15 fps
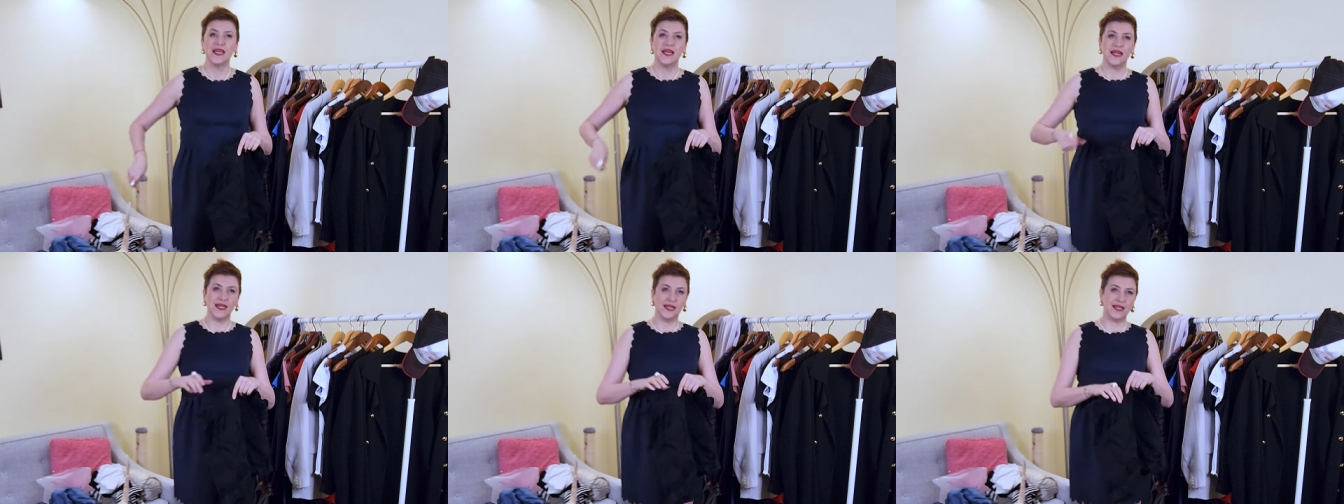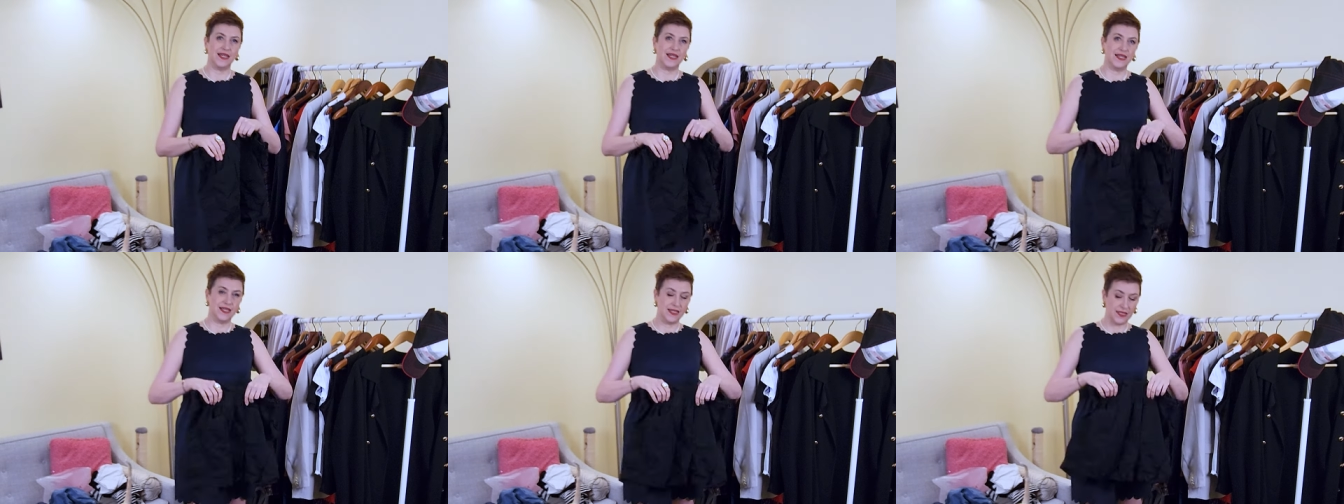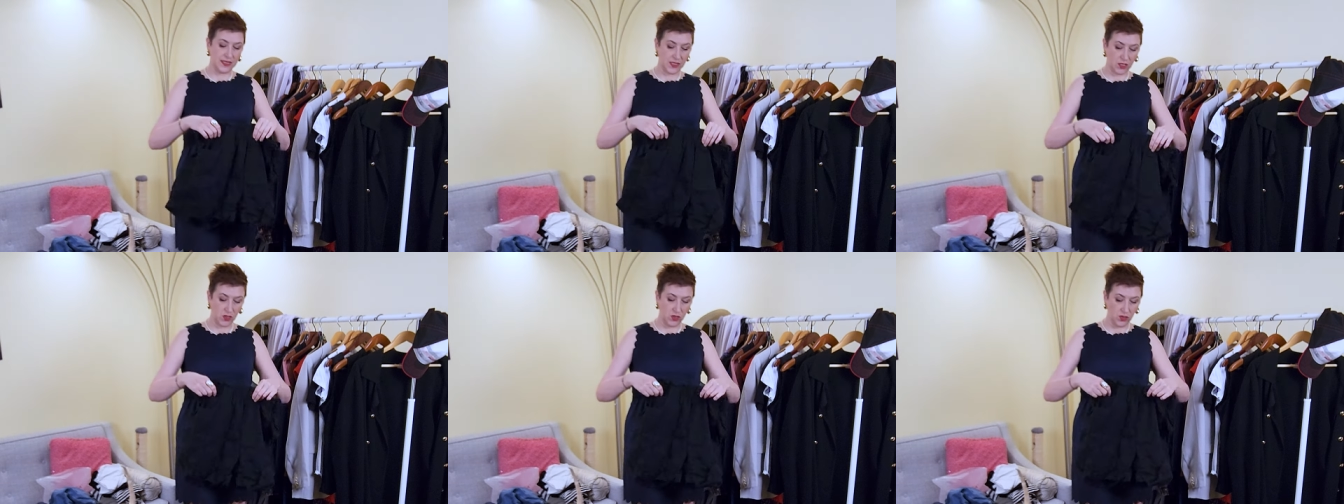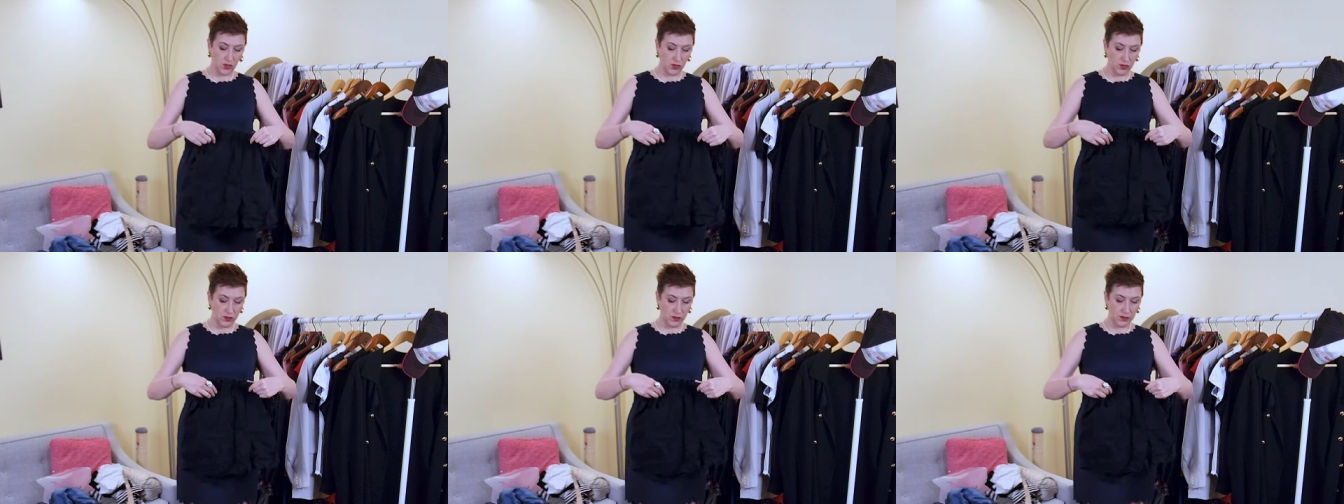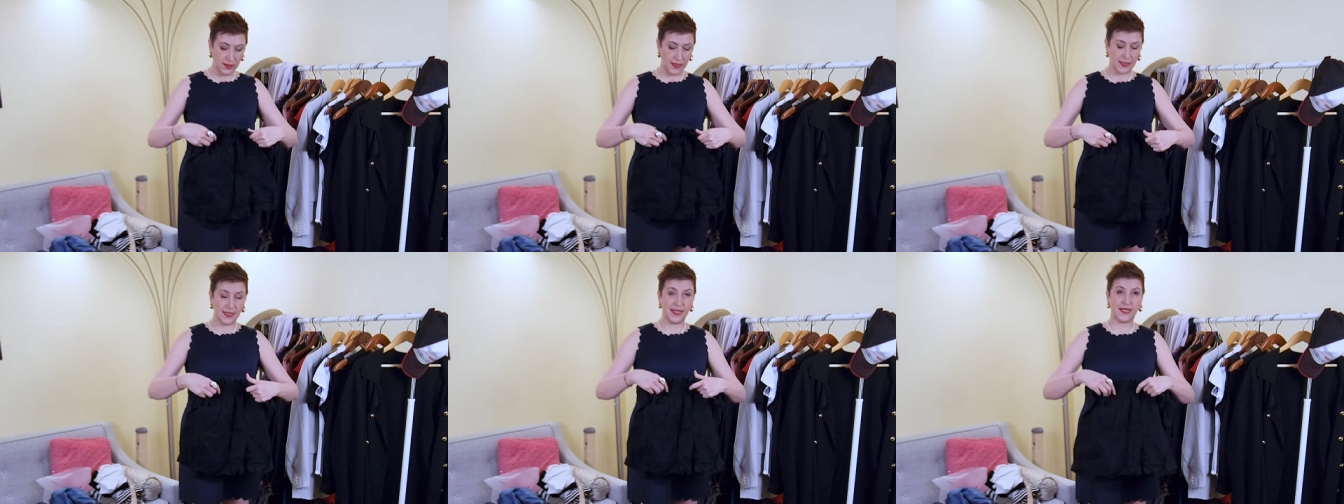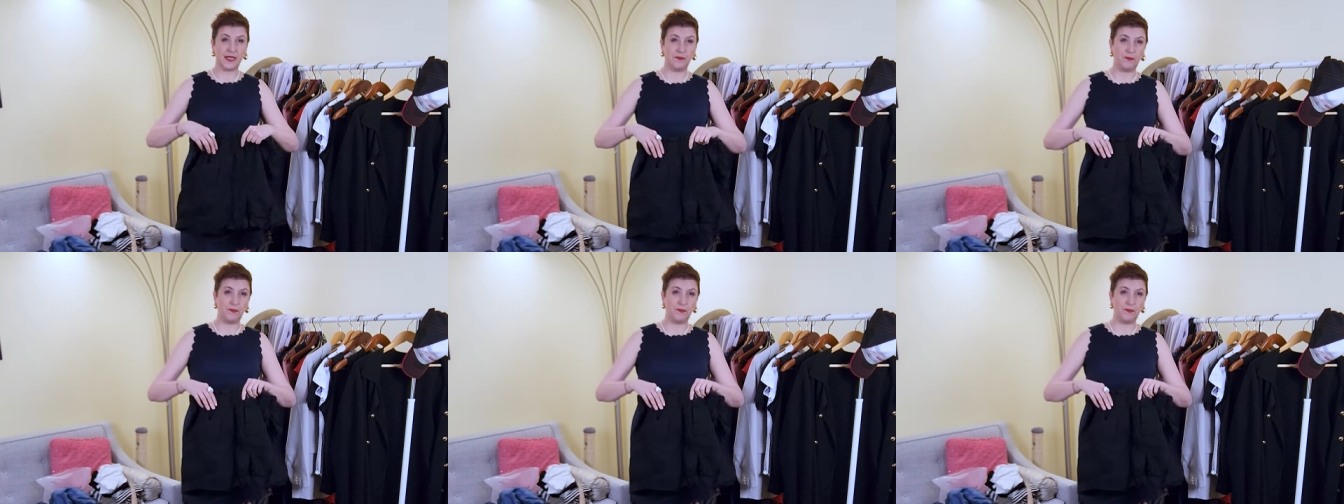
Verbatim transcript: Uh, so it's like a